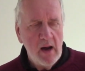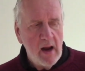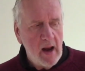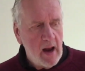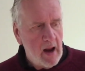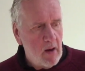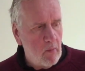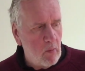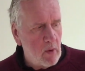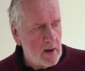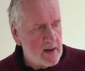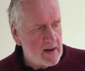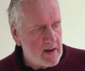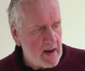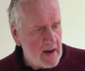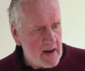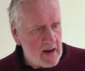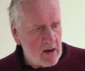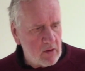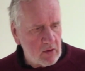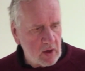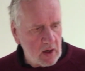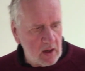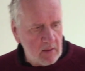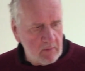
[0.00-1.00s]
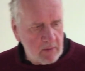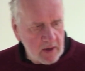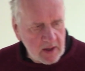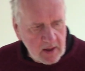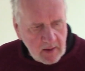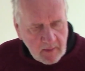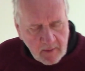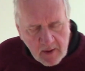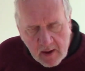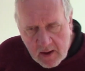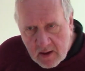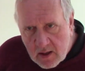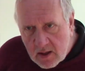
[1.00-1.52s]
And we're now going to
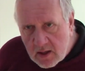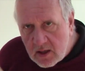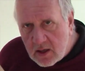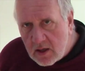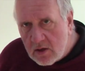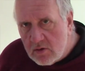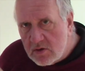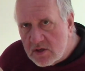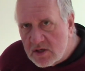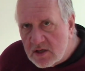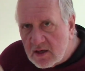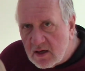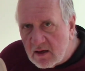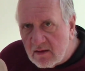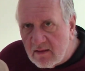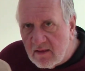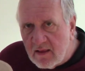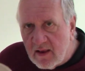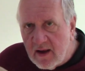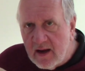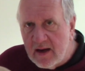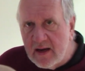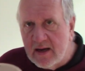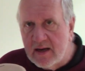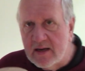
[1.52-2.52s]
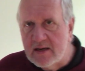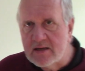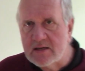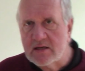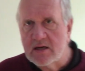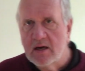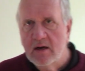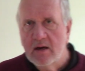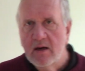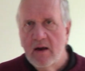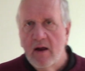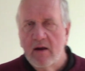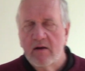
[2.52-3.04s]
be using these
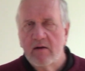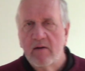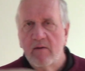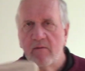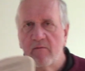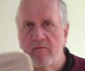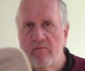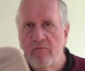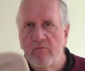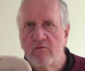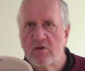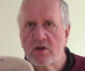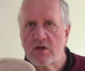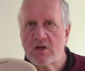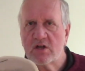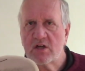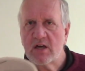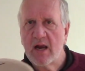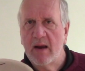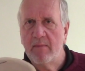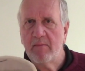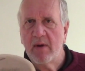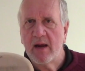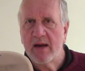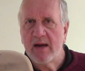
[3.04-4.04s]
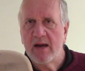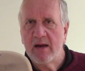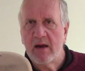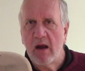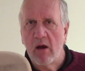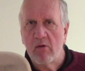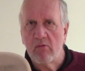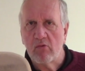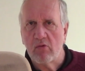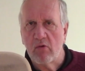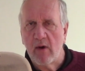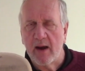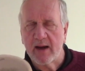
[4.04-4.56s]

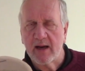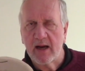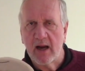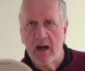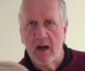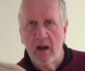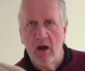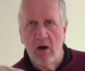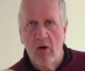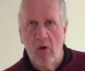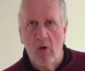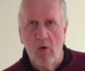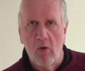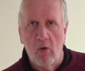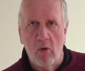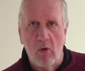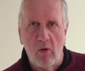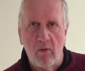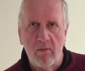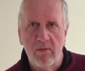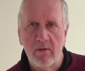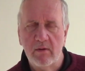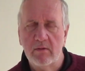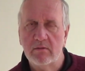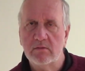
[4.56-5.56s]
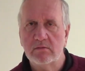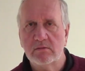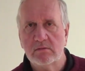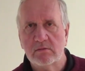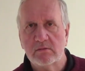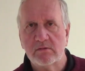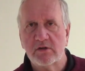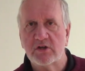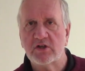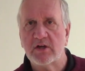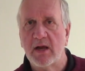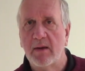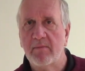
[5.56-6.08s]
semi-regular or
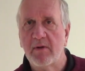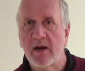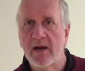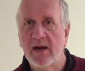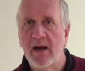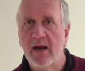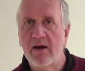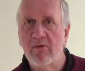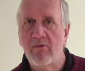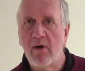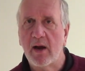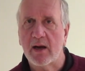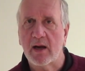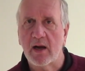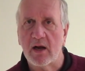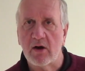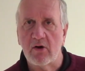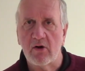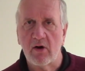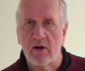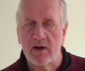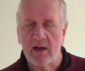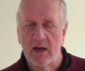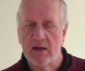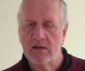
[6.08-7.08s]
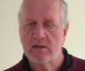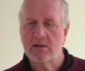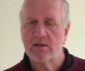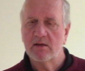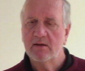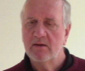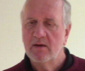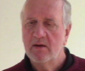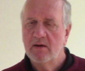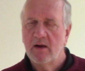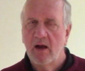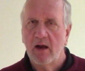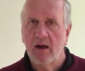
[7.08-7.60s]
semi-irregular, I guess,
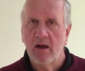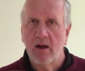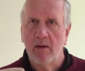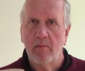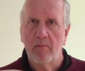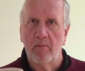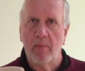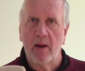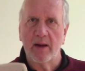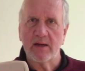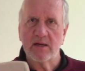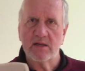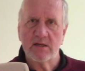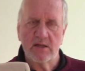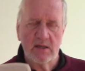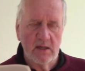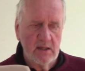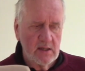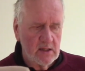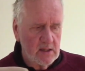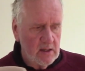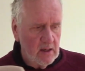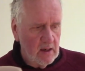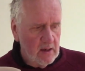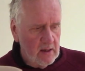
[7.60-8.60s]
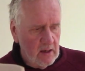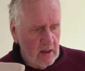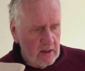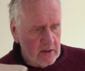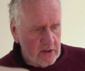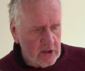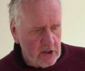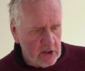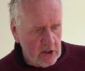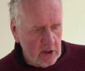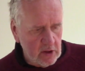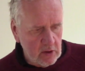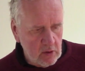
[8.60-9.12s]
bases
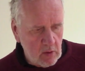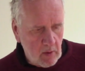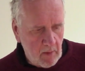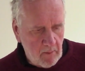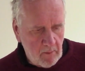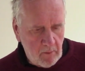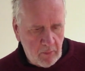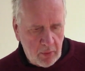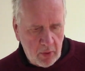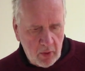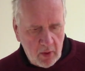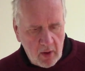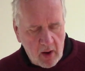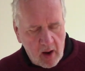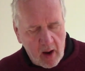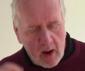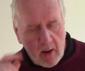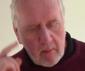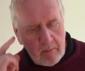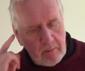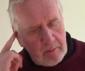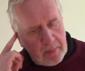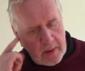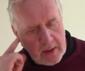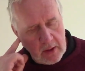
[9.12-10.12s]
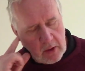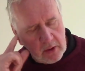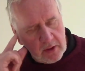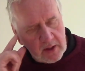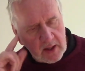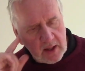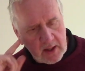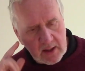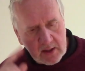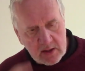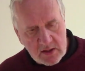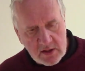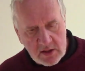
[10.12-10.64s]
to put our
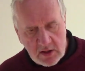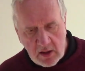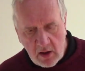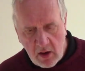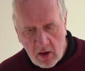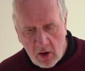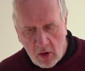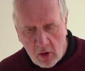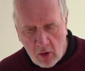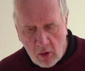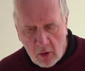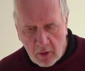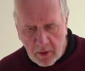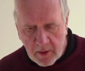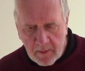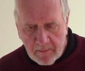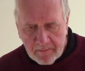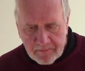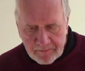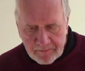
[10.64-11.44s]
buildings on.